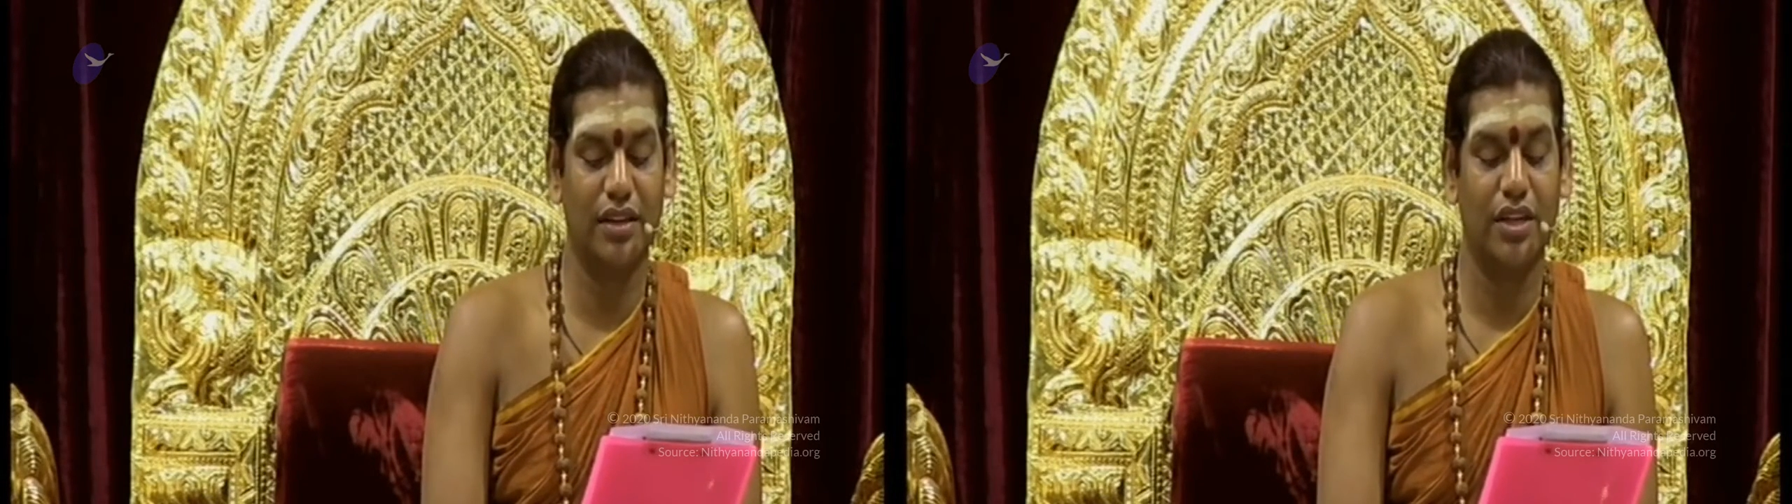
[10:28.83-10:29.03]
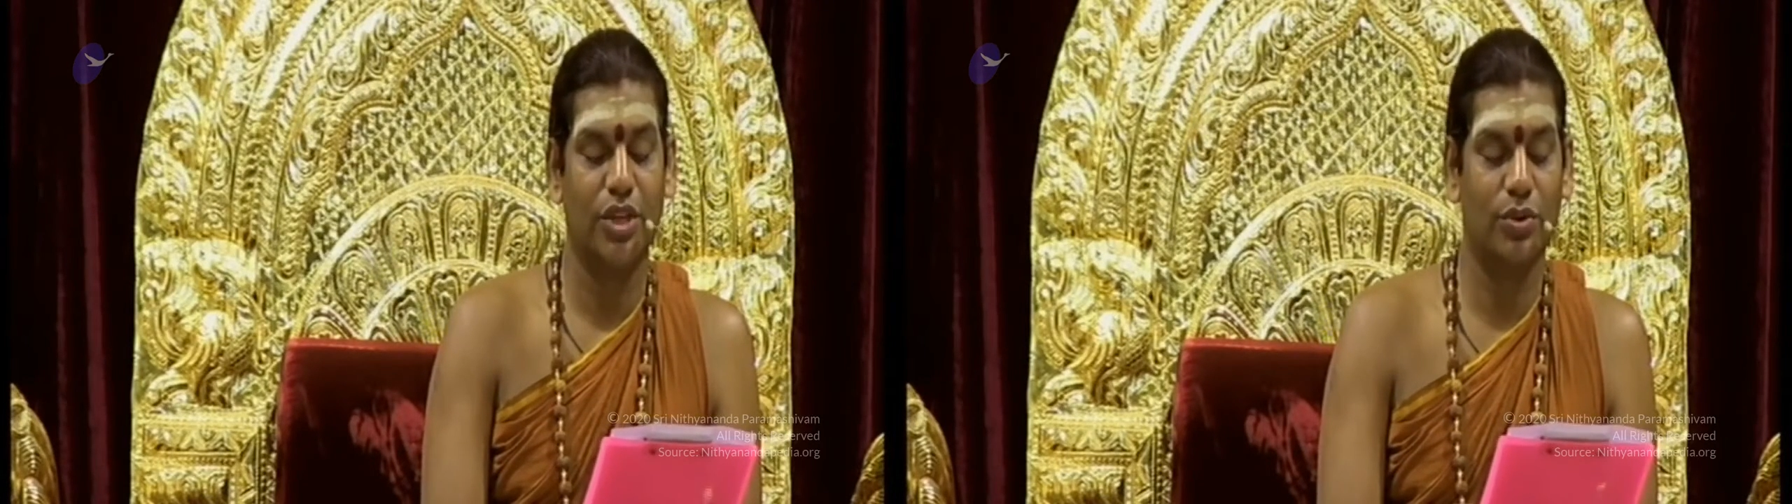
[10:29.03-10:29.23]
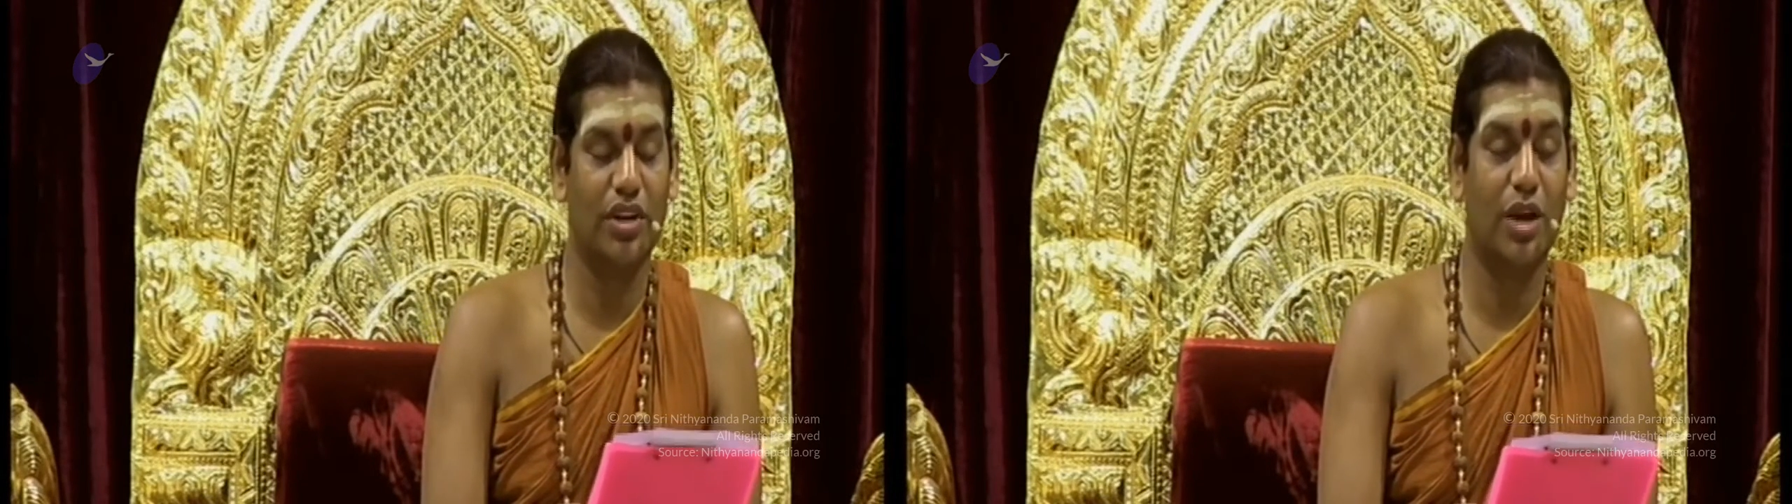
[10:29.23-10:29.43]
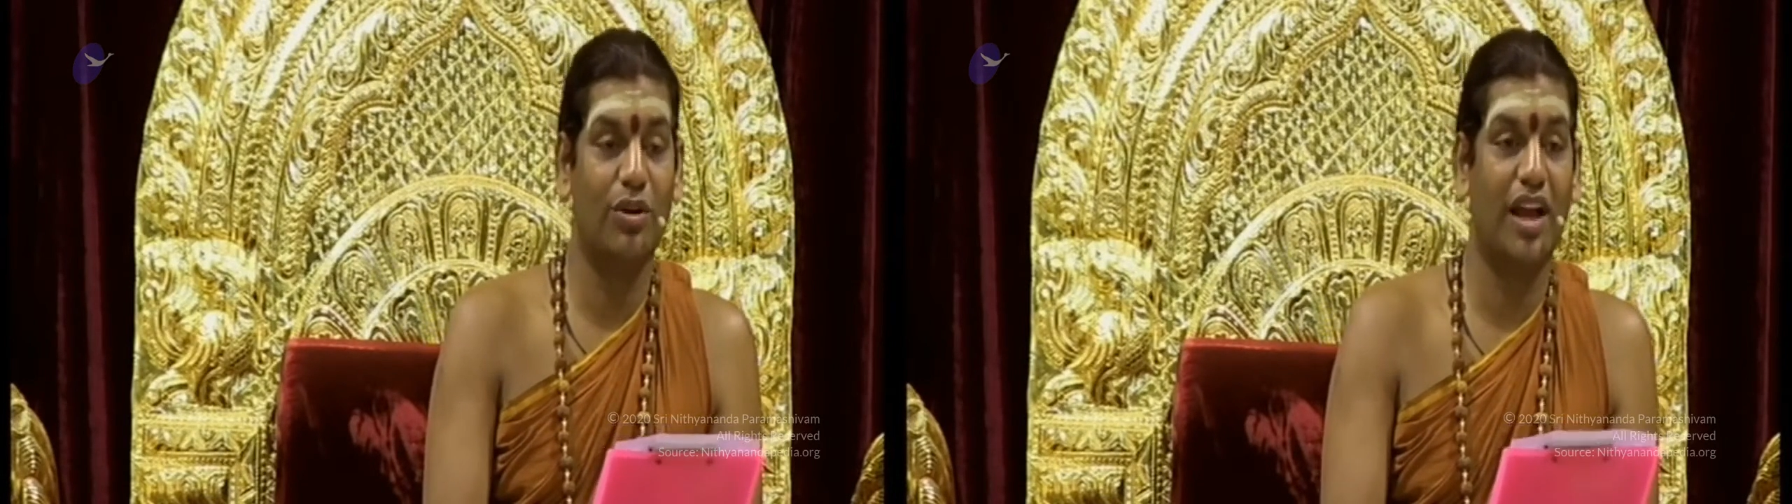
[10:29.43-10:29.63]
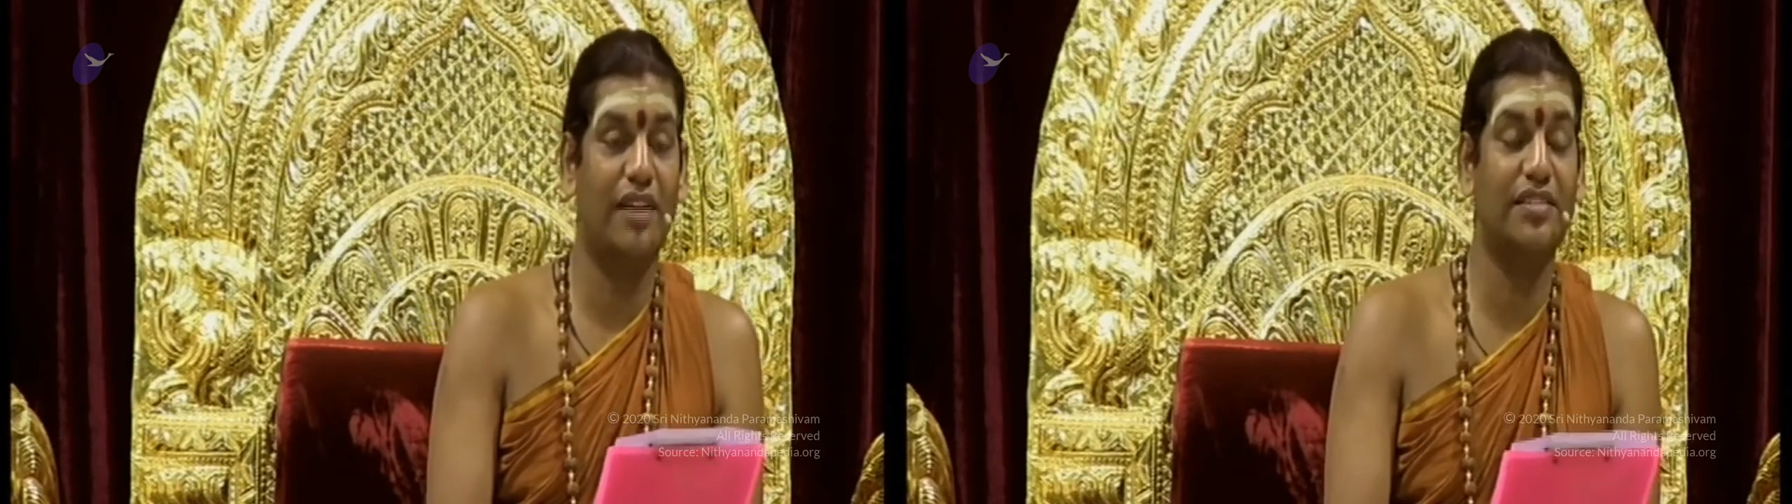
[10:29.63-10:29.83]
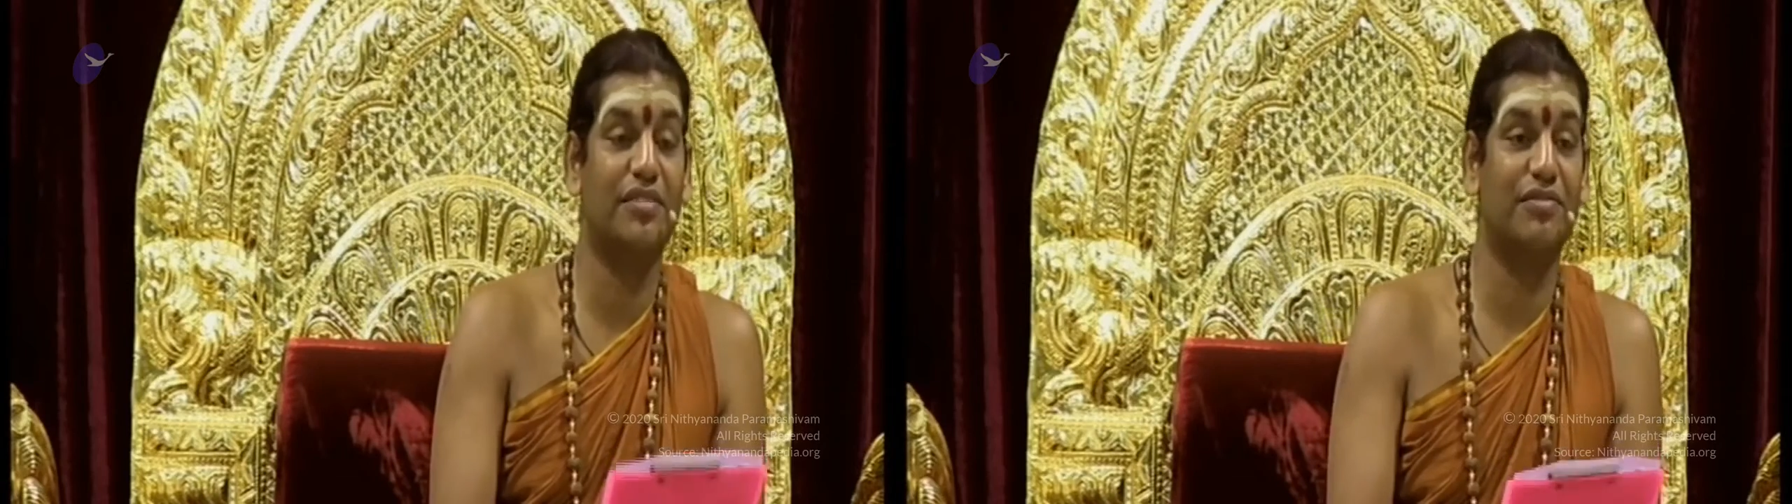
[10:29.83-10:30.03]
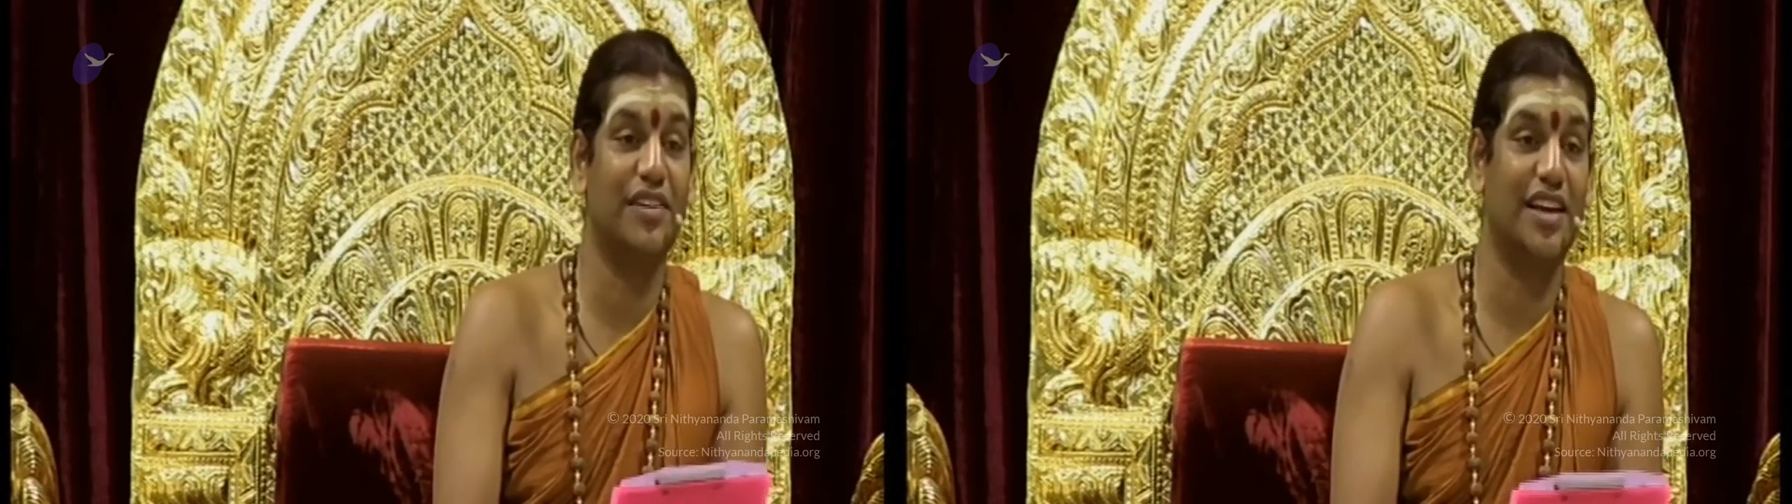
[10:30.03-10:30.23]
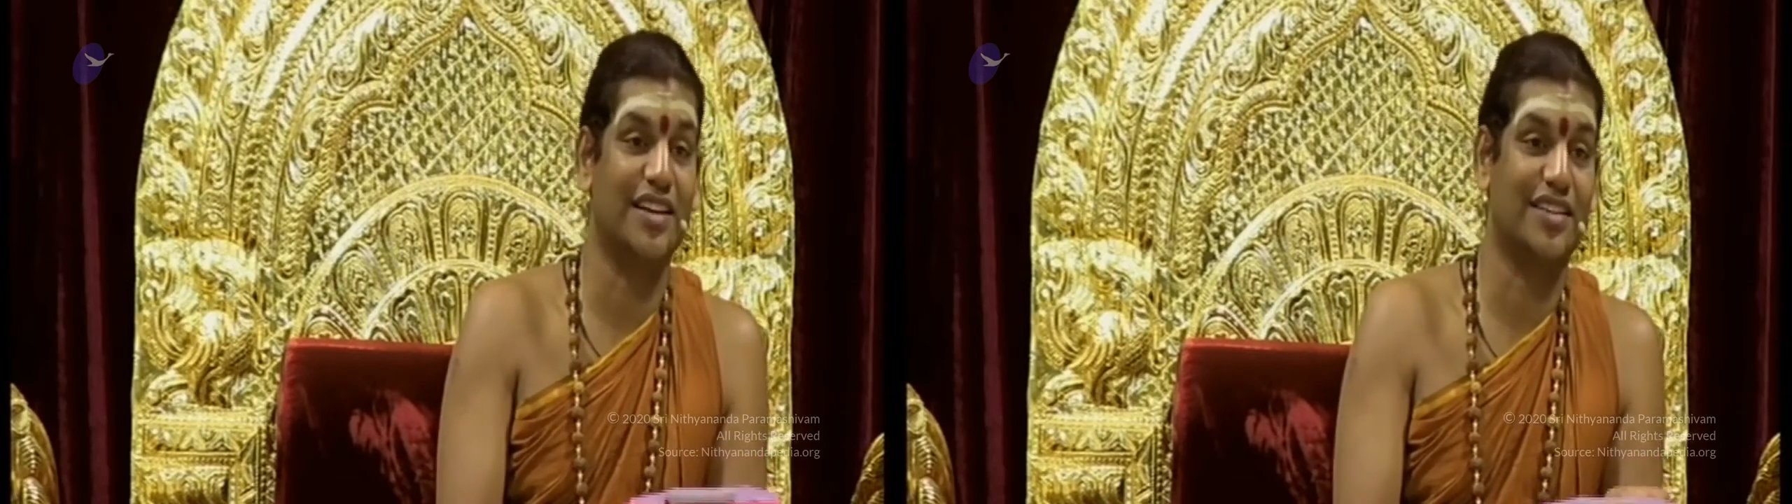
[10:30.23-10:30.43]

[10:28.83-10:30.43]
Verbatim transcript: you now have the fear